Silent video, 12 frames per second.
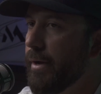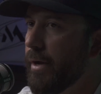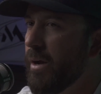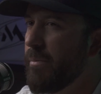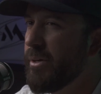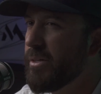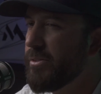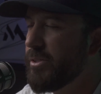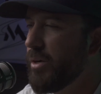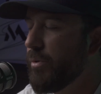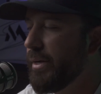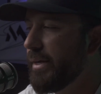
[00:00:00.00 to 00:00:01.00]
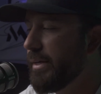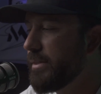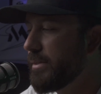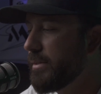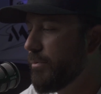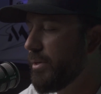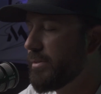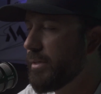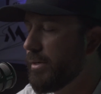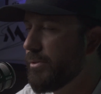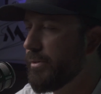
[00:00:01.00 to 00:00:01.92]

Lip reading: Because, you know, when it starts to